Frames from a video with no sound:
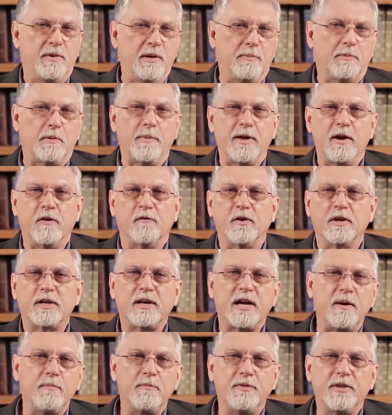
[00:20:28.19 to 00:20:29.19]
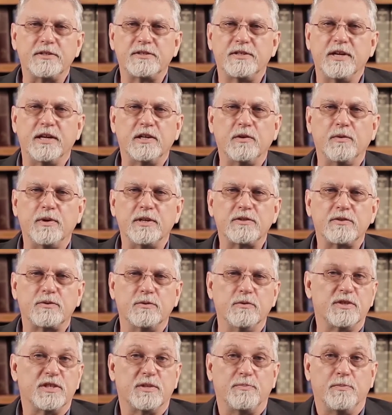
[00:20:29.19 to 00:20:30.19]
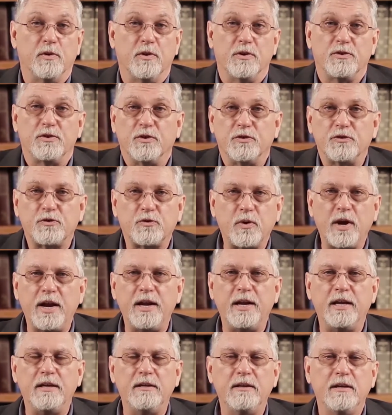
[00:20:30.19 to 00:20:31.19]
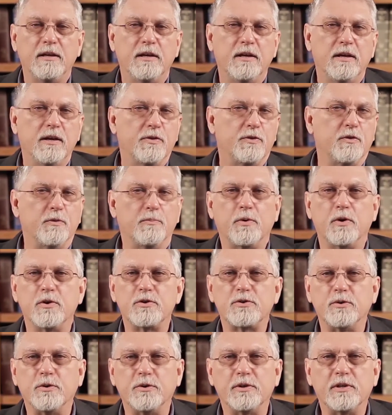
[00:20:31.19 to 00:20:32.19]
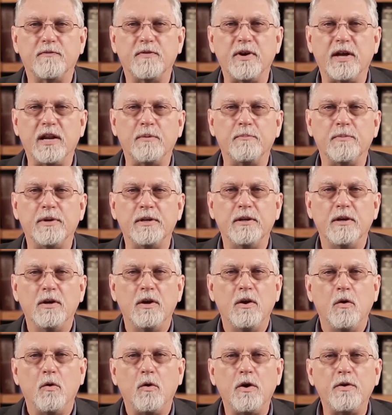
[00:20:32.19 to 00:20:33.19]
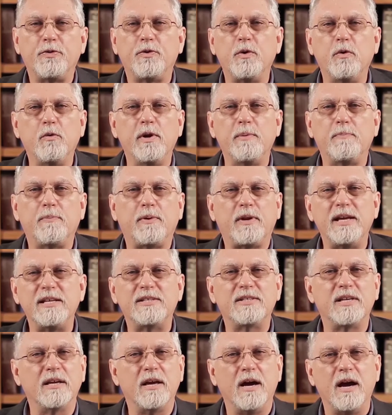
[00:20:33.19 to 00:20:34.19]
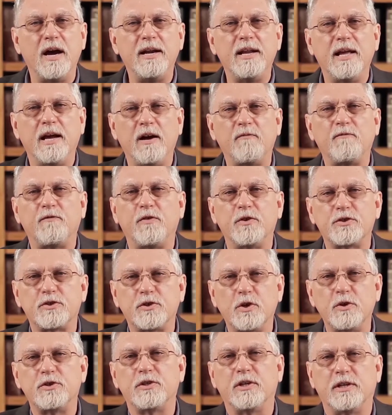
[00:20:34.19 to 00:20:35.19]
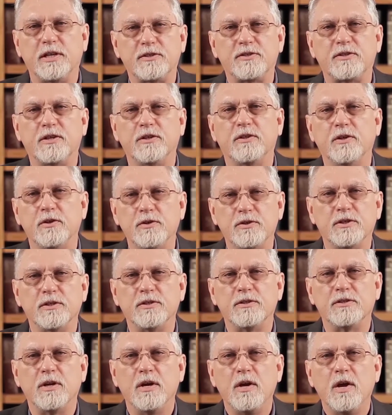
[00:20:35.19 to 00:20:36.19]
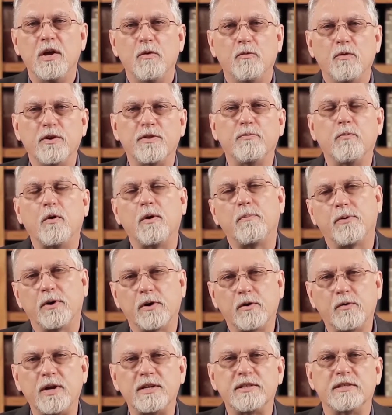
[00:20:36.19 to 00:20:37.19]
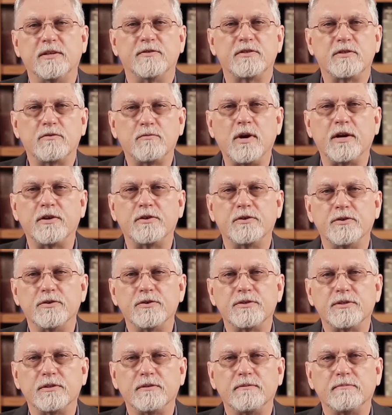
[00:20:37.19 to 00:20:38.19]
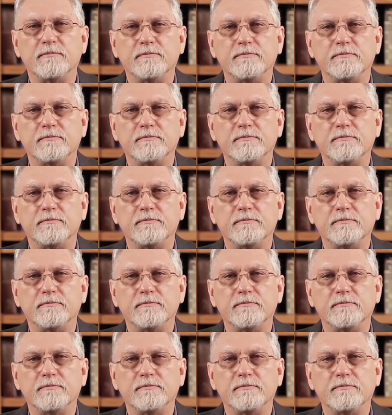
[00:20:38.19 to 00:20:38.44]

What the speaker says: People may overcome this ignorance through spiritual training, through personal development, or through replacing unhelpful social institutions with more progressive structures.